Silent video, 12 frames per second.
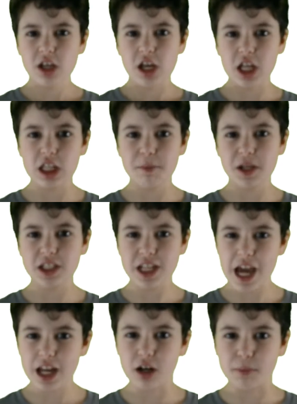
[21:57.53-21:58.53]
and the
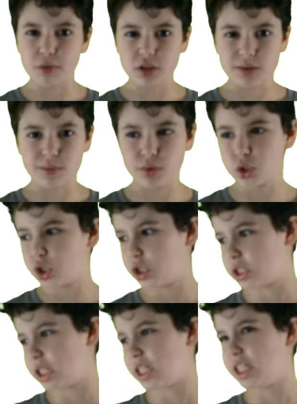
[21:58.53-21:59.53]
pentagonal prism, which
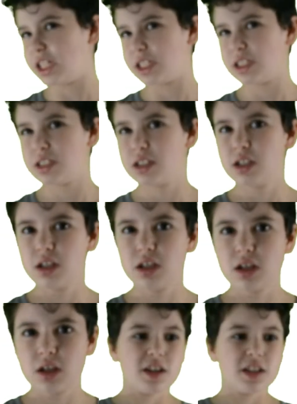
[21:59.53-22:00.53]
looks like this.
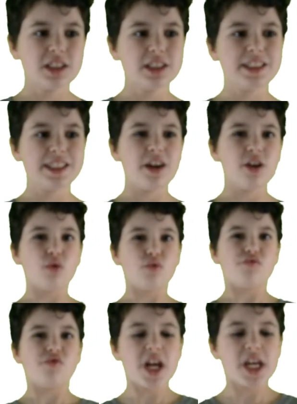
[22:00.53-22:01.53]
Since they
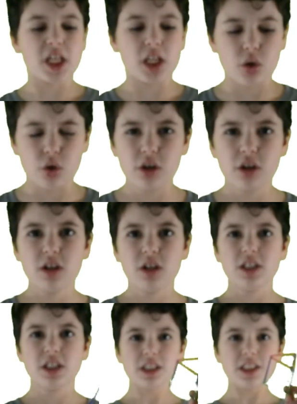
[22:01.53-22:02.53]
are regular,
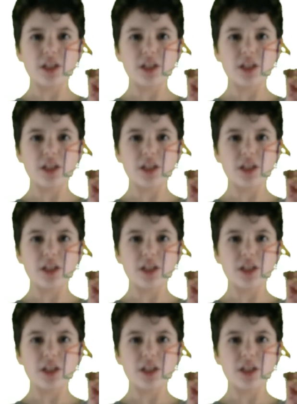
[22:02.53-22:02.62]
since